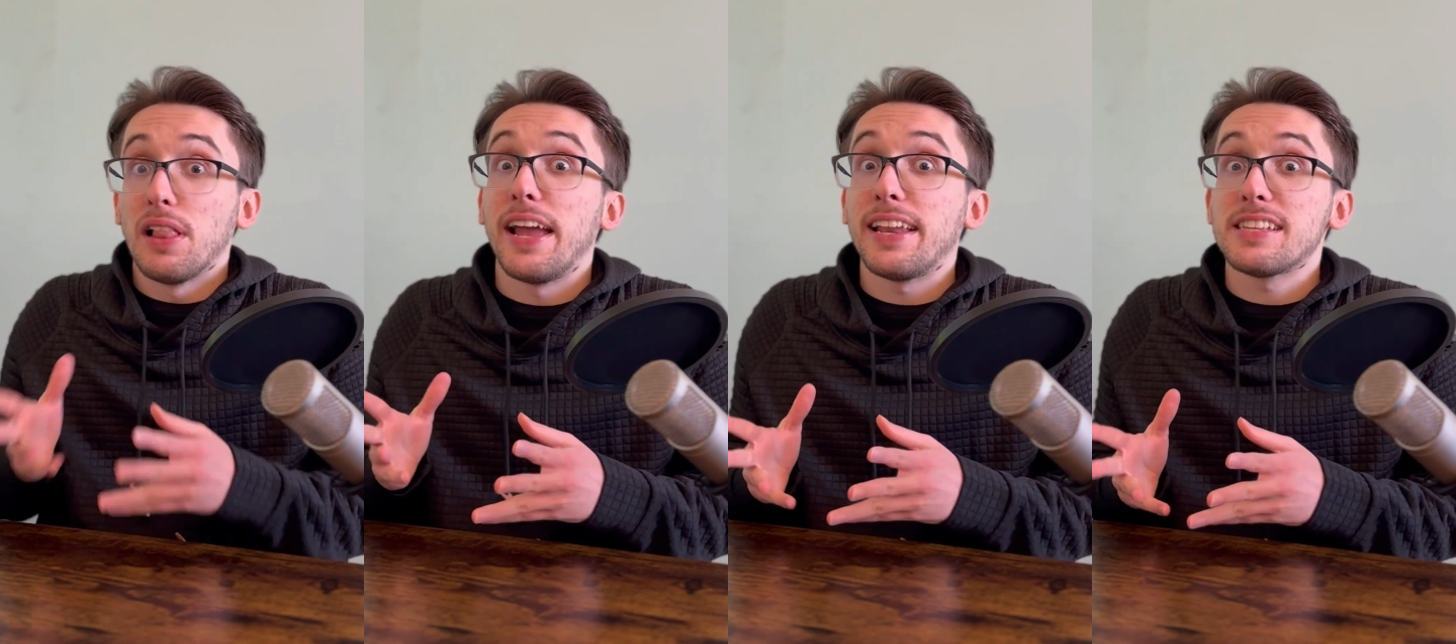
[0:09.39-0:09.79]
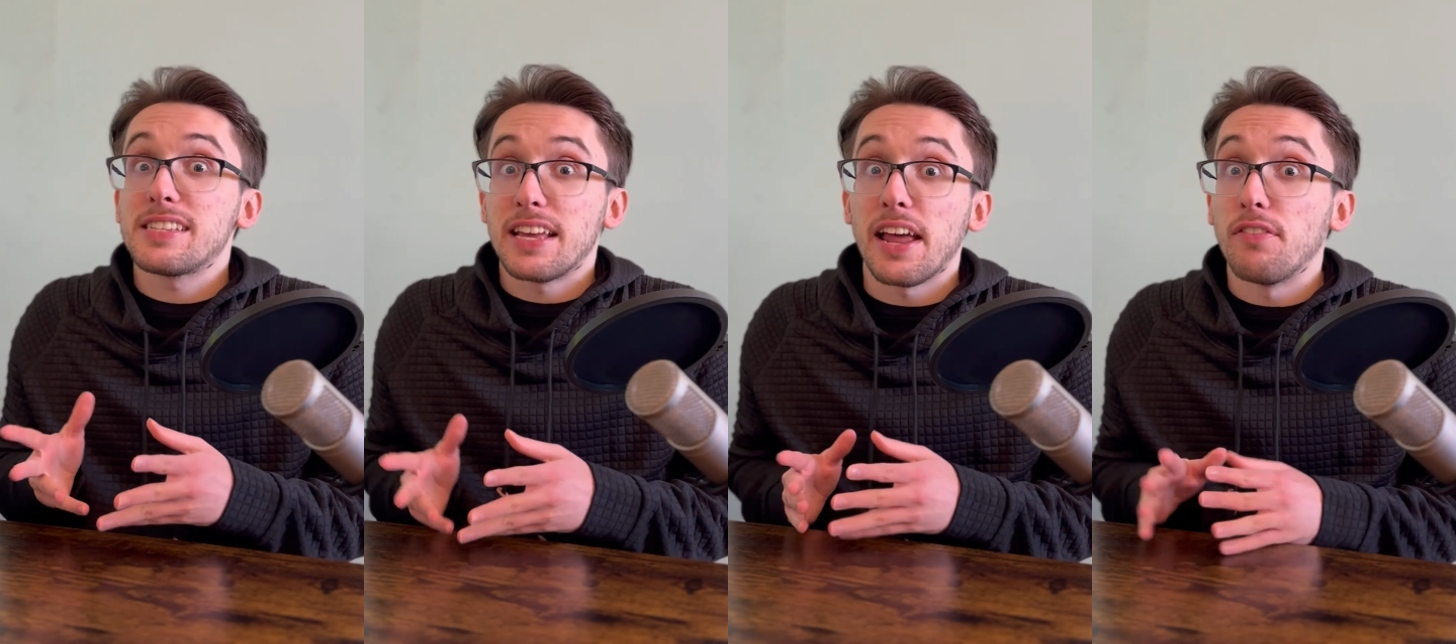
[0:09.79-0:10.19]

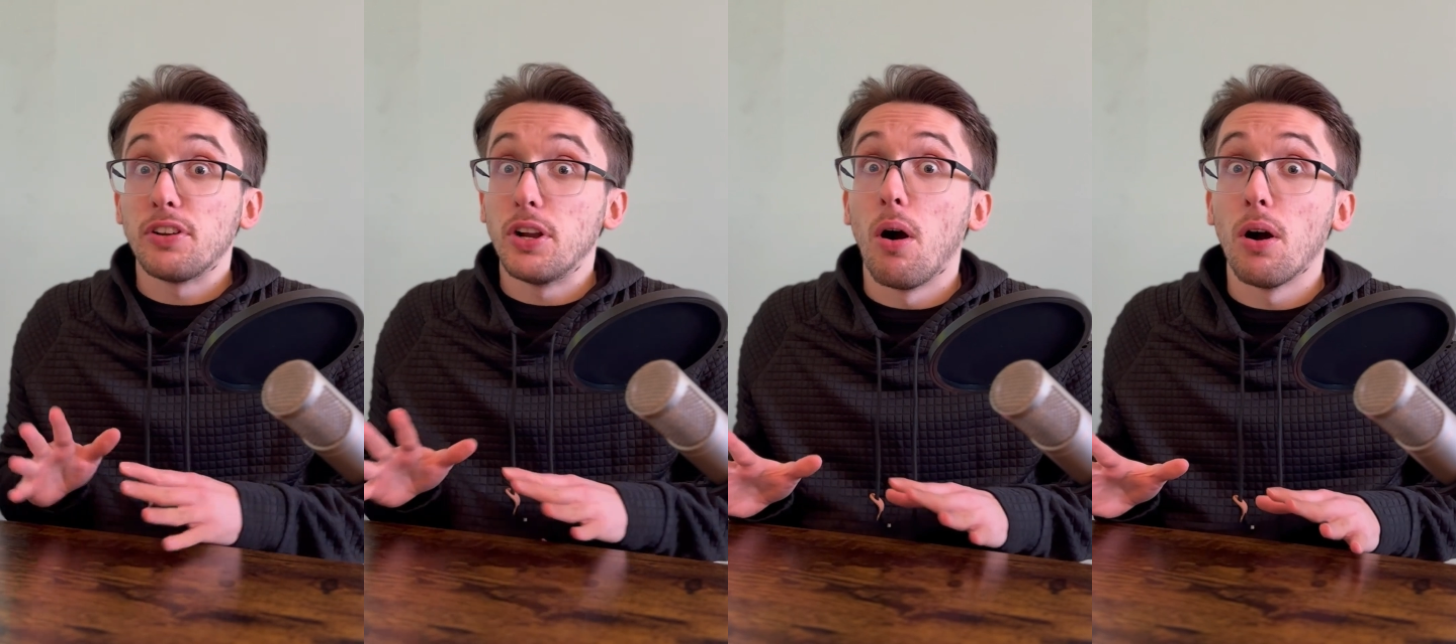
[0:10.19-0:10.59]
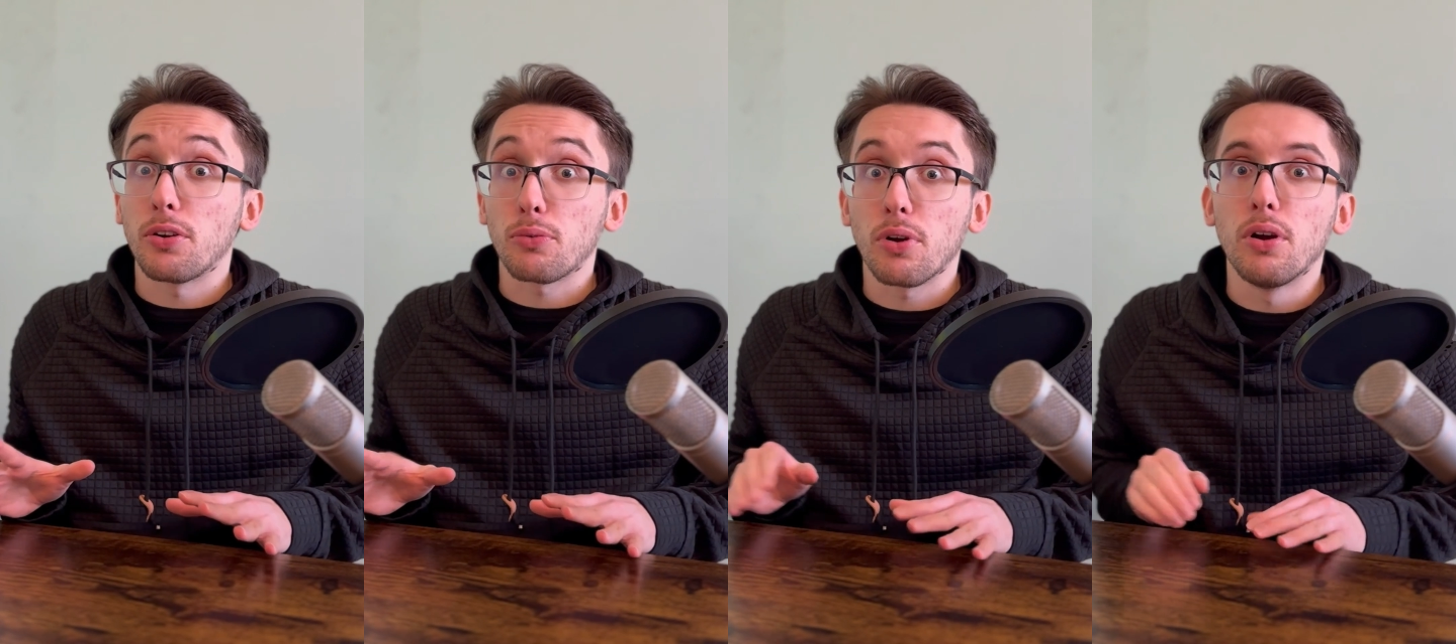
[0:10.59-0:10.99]
planets that have
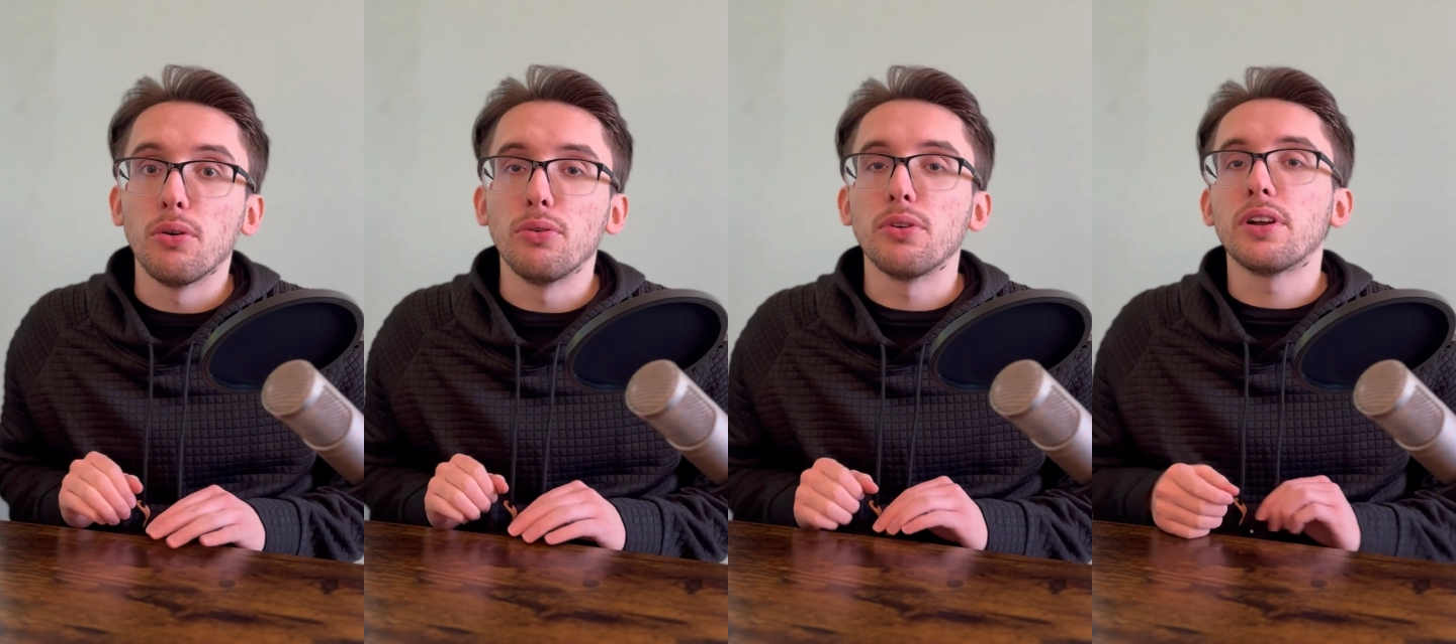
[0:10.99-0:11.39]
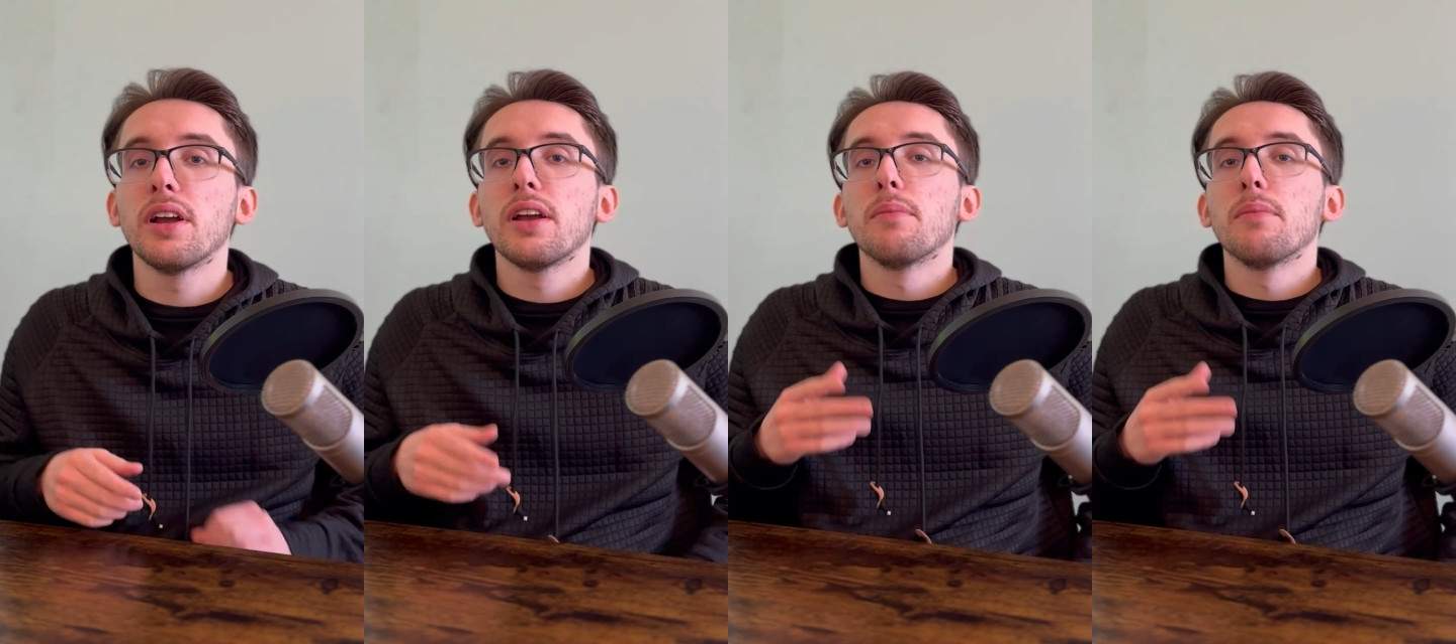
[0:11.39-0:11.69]
gone rogue.